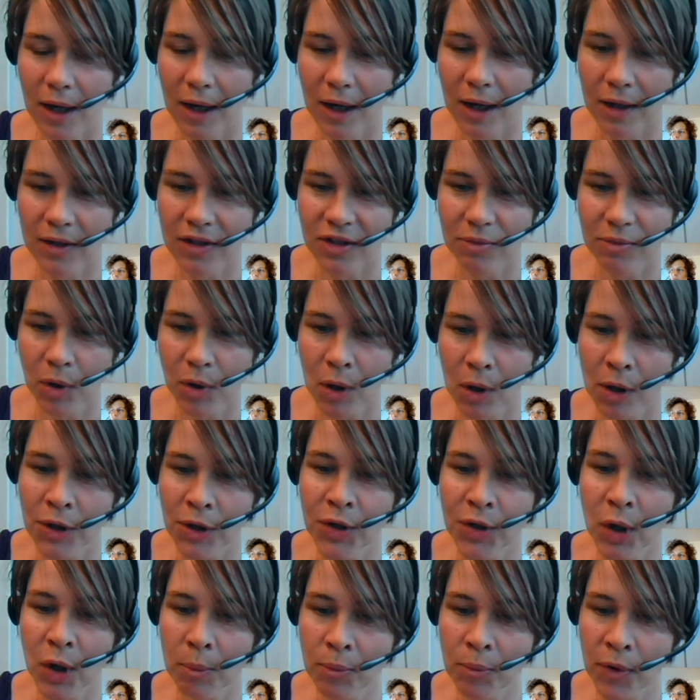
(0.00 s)
a small
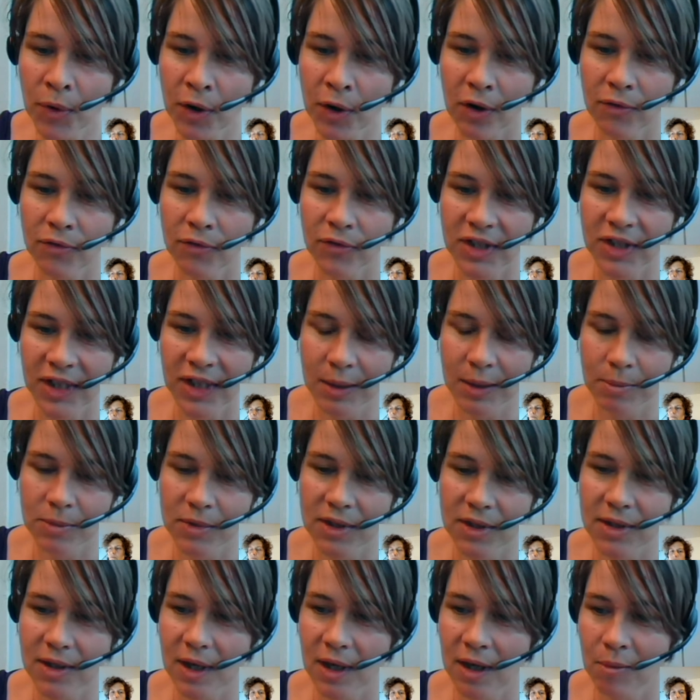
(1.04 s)
number of
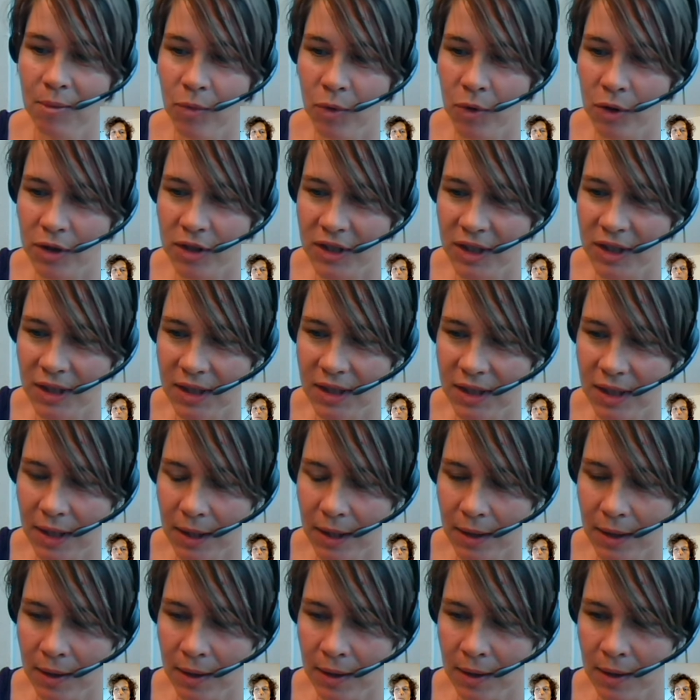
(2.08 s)
teams in more
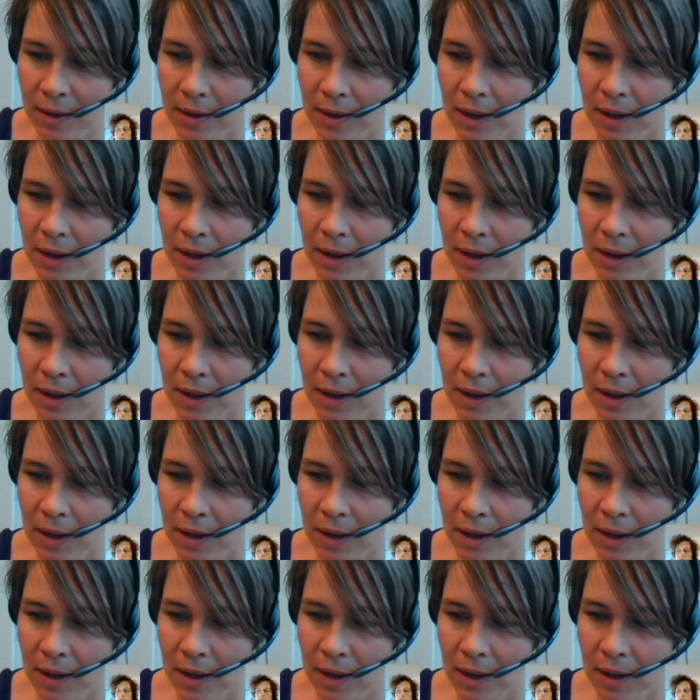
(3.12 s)
detail.